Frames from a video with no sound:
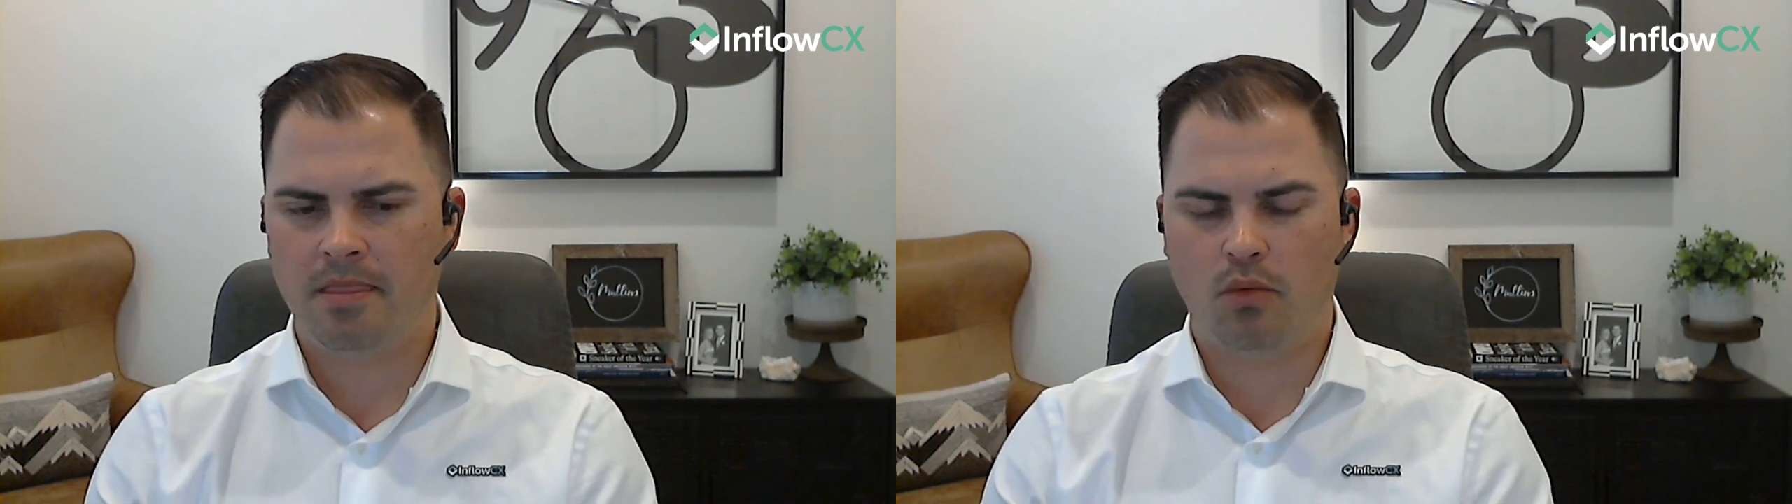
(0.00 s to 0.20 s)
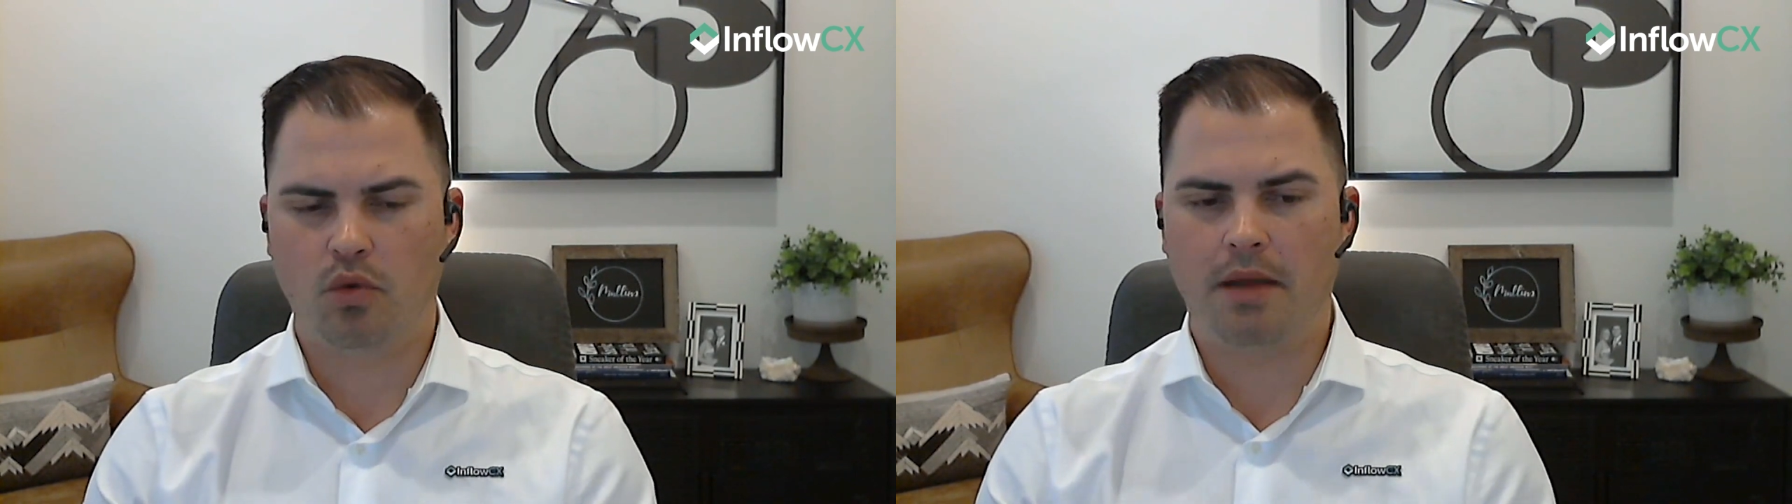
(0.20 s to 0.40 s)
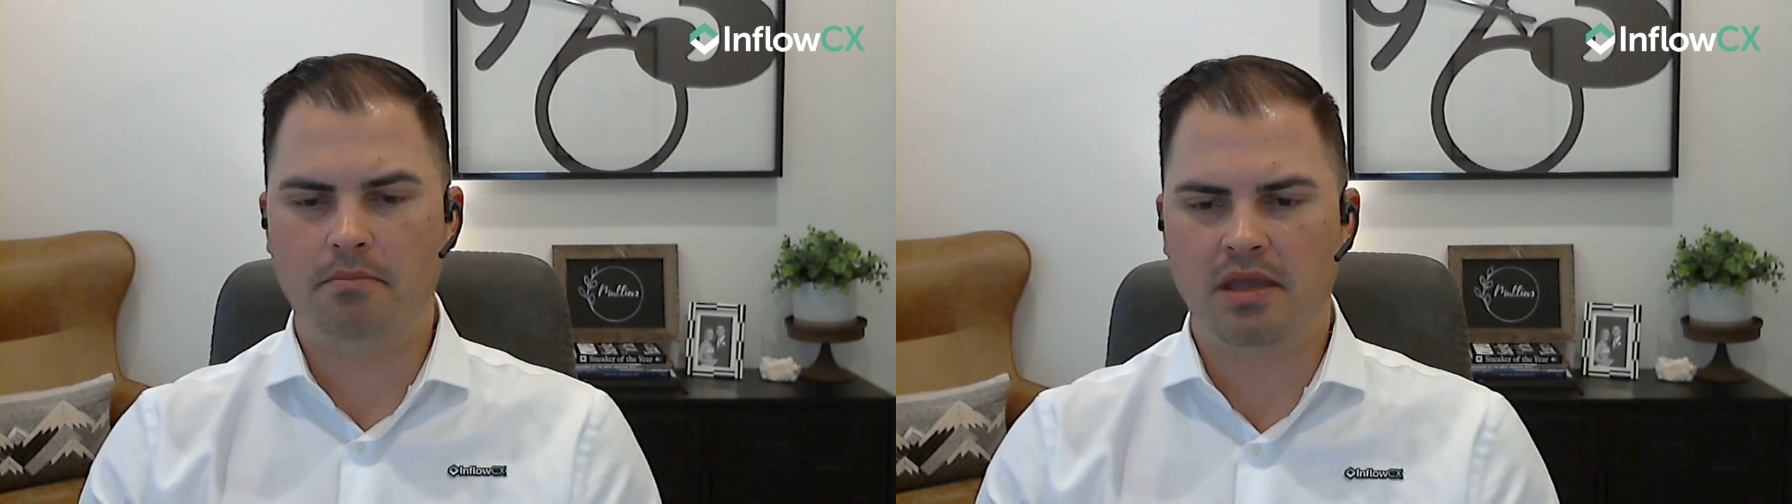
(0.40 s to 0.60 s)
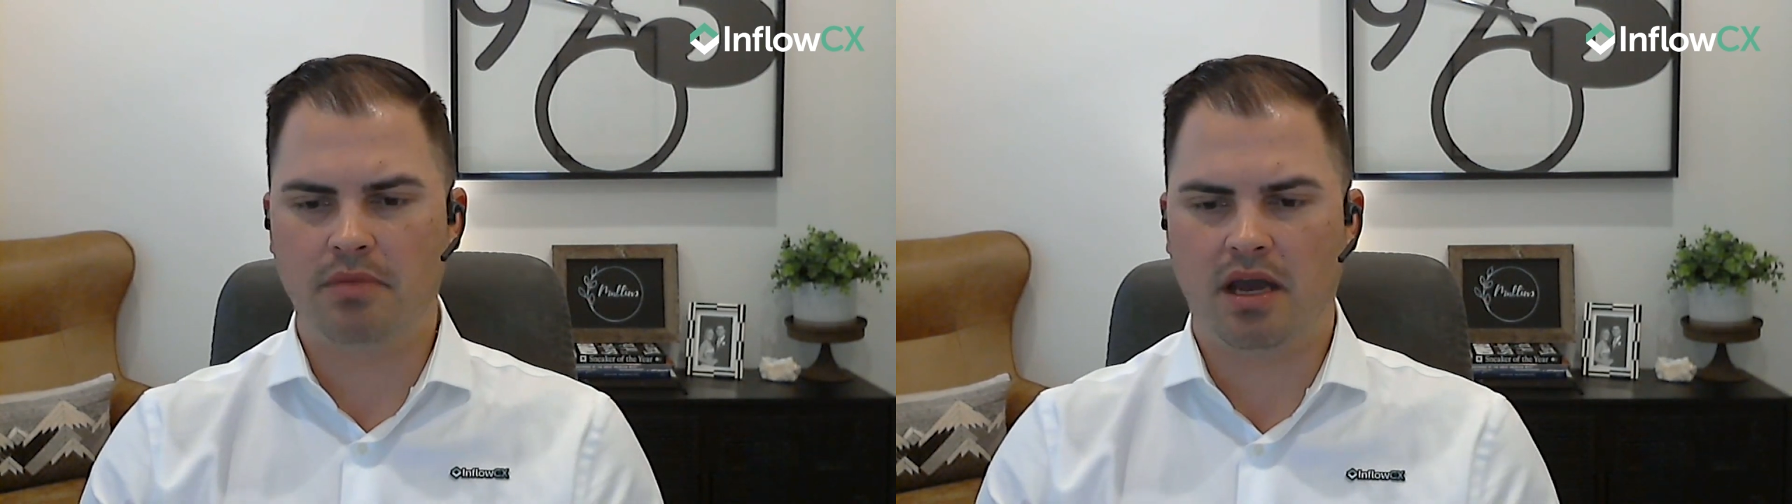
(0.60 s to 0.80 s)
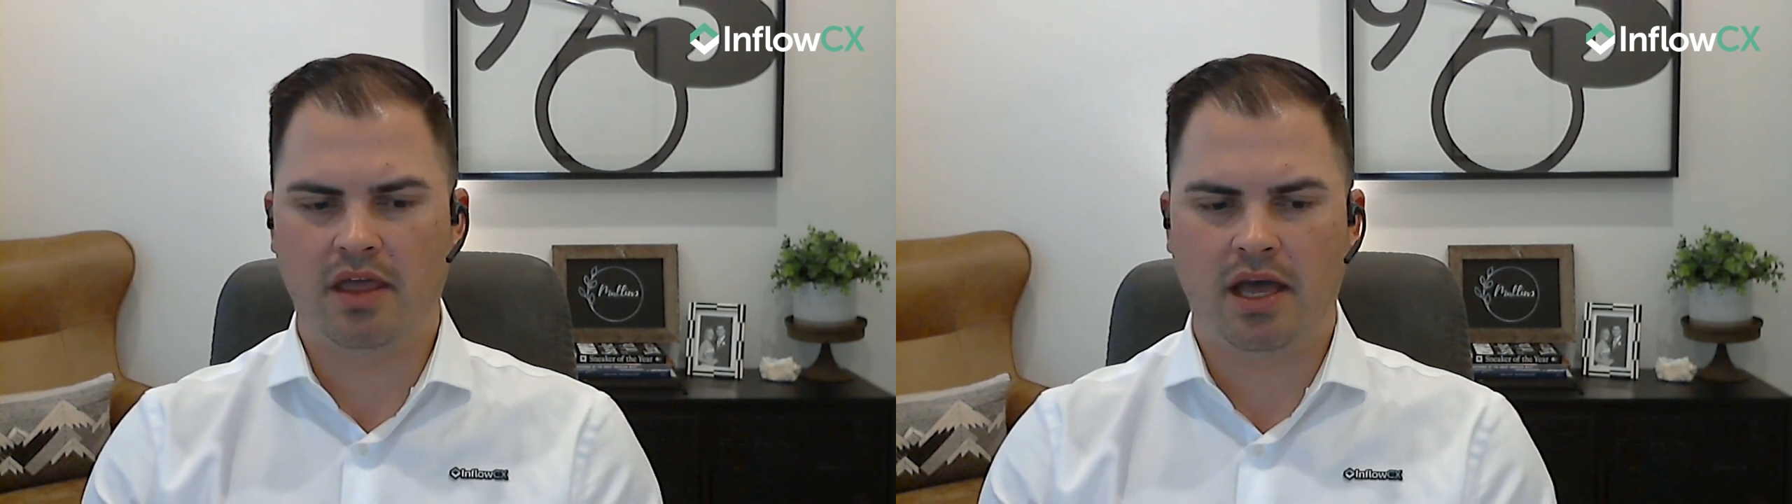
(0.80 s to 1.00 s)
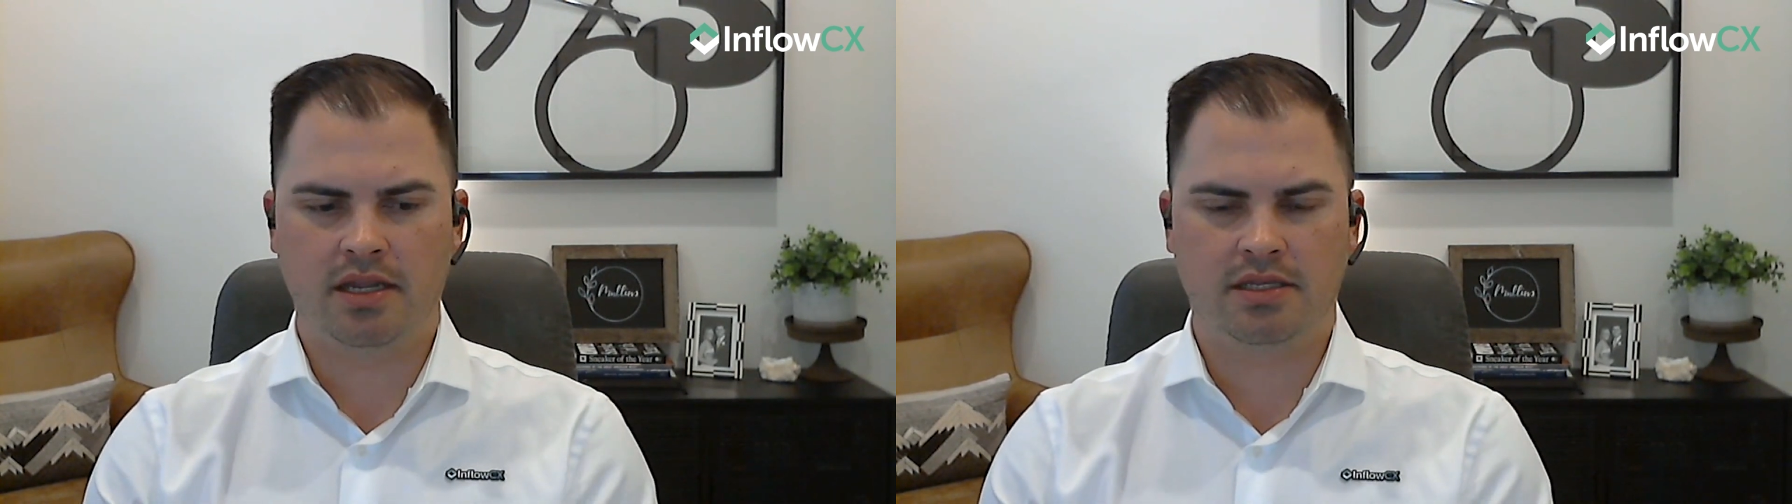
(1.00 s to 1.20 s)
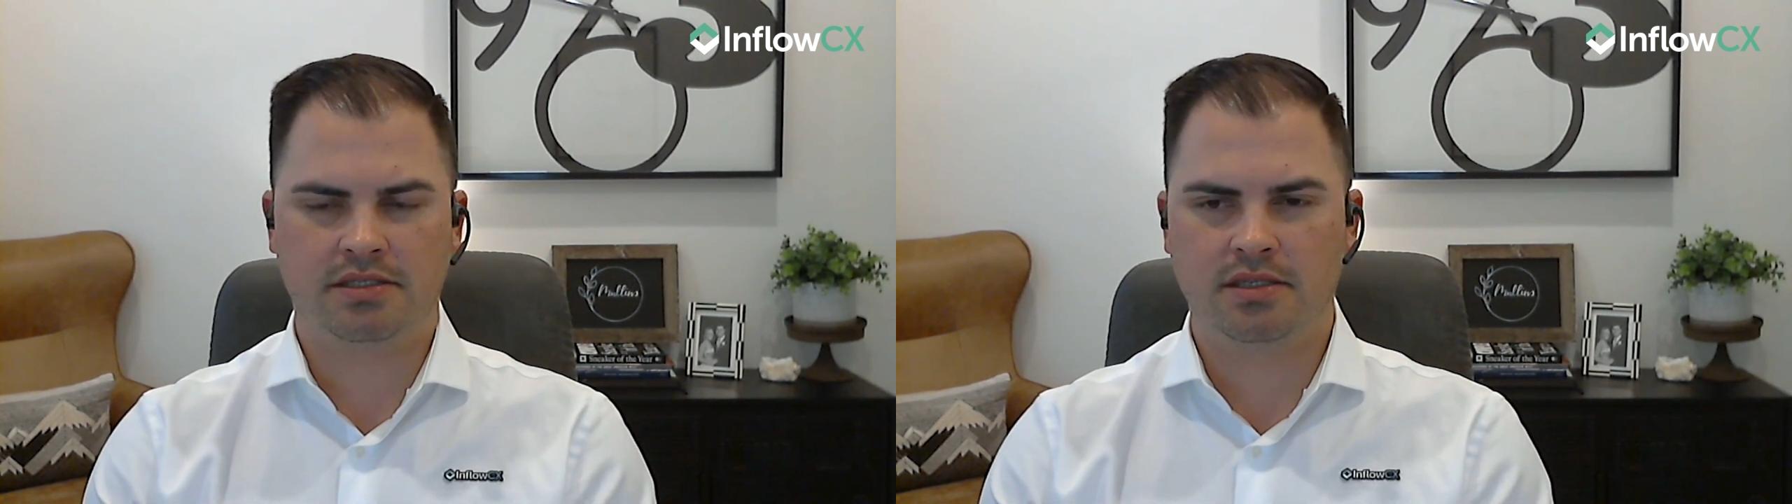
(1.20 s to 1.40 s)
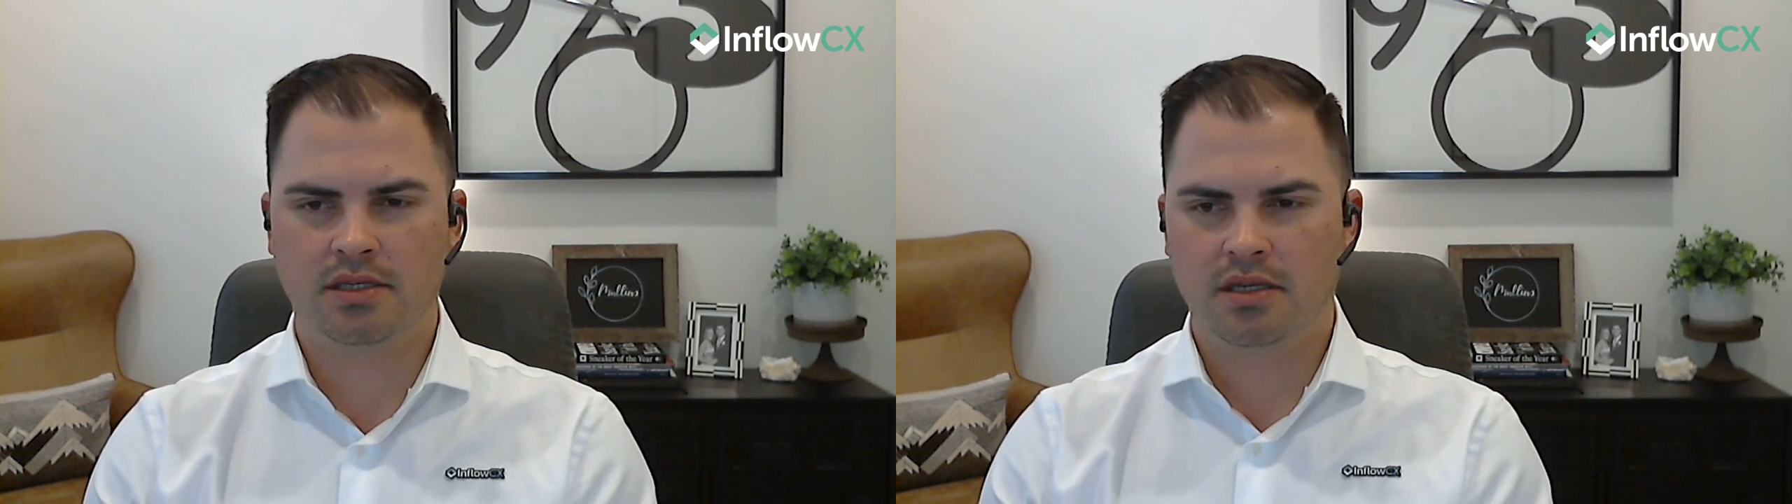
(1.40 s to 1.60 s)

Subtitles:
And what I mean by that is